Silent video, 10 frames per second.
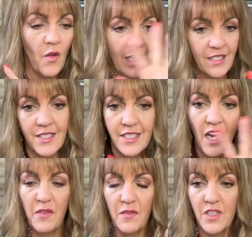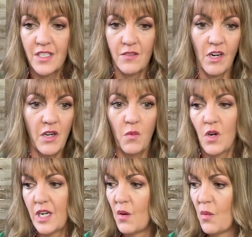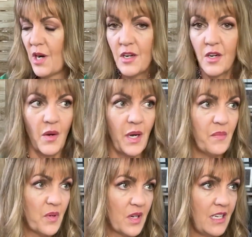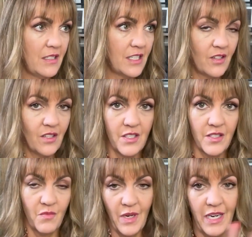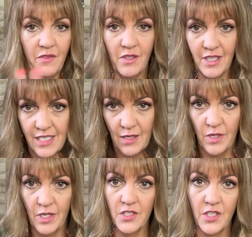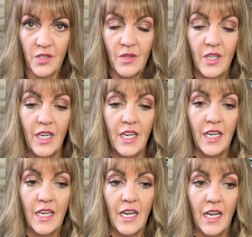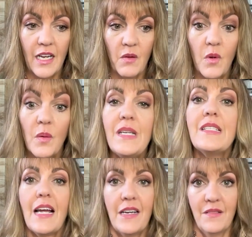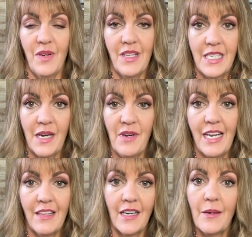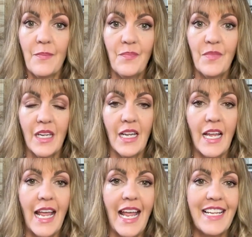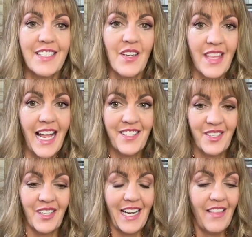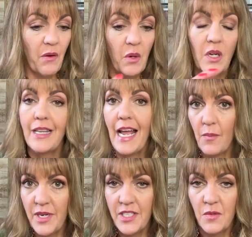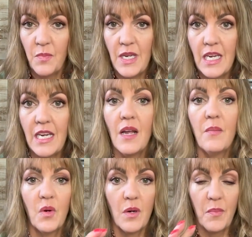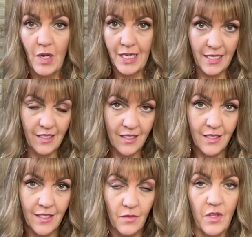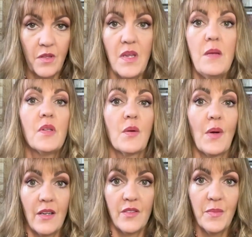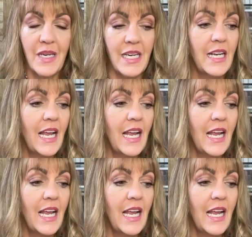that stuff of just trying to work out where you're going, booking dinners, whatever it is I want to do, will be done by the time I get there. So that's good. And that will allow me to be more present with the people around me,